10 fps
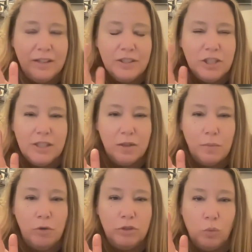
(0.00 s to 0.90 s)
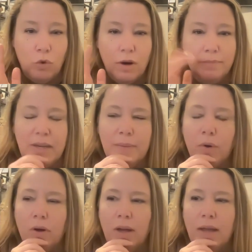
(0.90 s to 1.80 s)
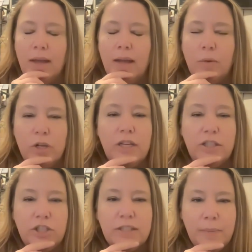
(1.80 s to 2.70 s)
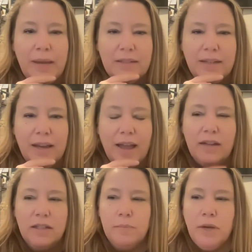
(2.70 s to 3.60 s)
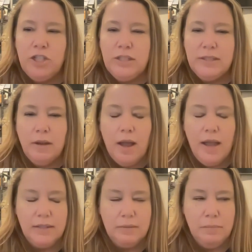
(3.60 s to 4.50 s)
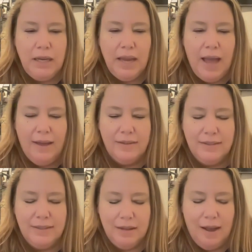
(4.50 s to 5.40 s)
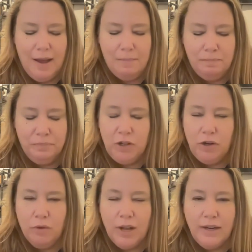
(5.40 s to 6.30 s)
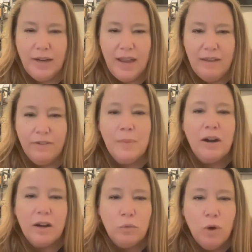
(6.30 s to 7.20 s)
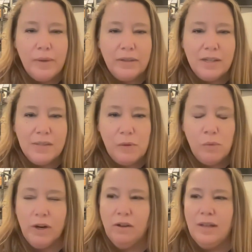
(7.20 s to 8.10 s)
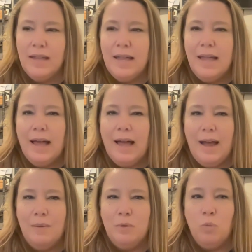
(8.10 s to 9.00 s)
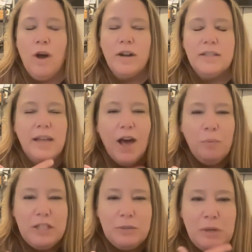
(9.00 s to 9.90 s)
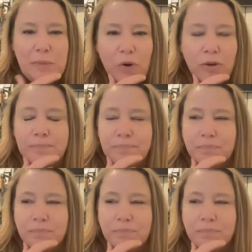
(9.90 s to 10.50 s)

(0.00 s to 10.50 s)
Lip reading: Just the most warm people is just amazing. And as much as me, as you know, a naive American woman, let's be real, wanted to help these people.